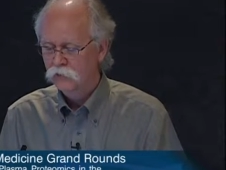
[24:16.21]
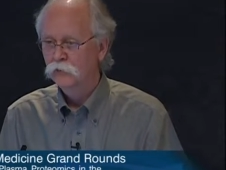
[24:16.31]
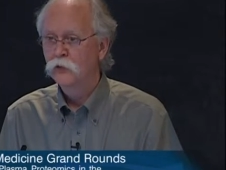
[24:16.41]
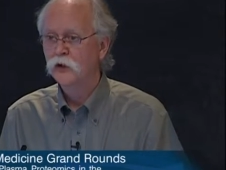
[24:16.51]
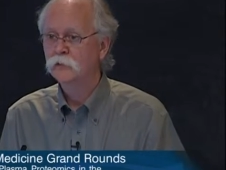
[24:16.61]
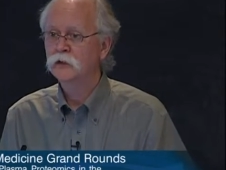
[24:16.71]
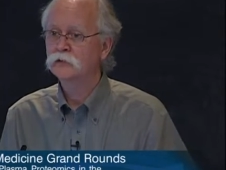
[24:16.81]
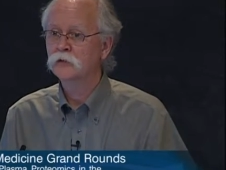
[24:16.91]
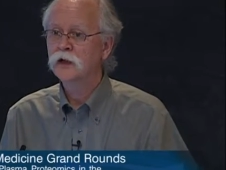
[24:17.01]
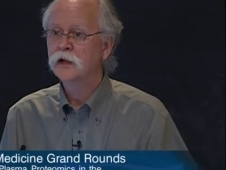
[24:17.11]
We want it to be
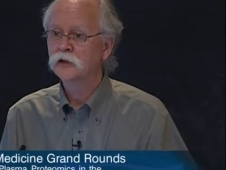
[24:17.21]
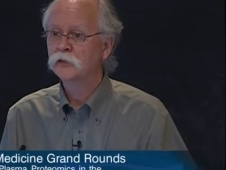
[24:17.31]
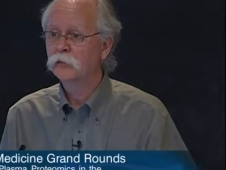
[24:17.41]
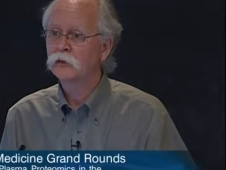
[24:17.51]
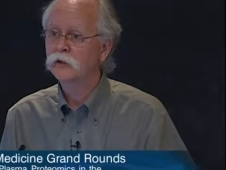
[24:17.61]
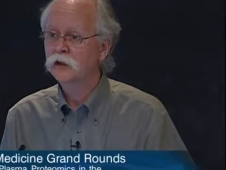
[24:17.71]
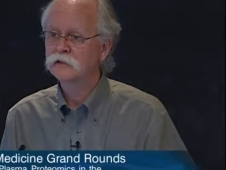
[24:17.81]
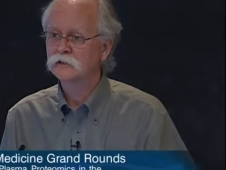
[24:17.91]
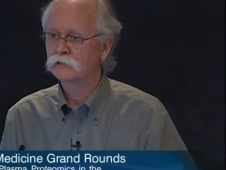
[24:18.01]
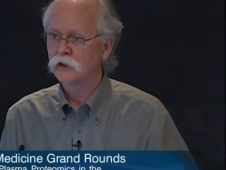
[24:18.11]
unique to the protein
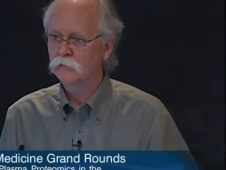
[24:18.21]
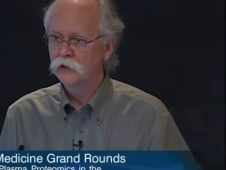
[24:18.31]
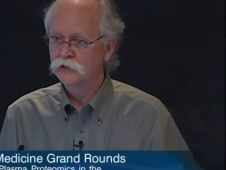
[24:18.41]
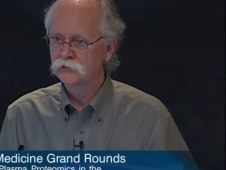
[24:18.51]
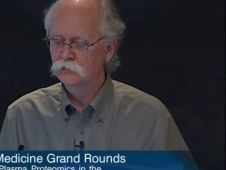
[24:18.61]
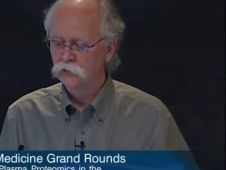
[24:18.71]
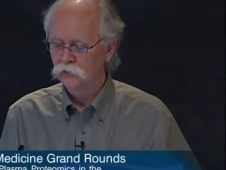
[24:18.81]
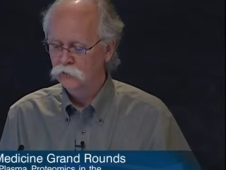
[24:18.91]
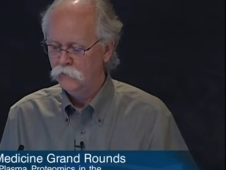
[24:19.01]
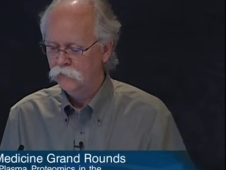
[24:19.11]
so we're not measuring more
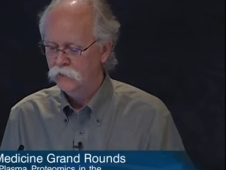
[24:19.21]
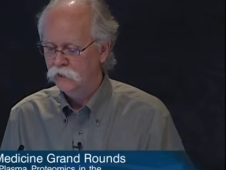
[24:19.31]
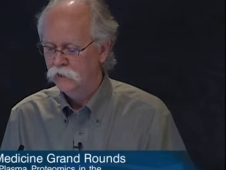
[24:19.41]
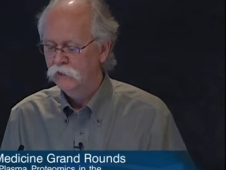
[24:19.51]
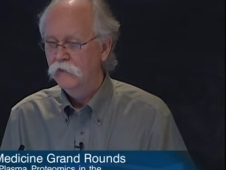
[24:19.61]
than one thing.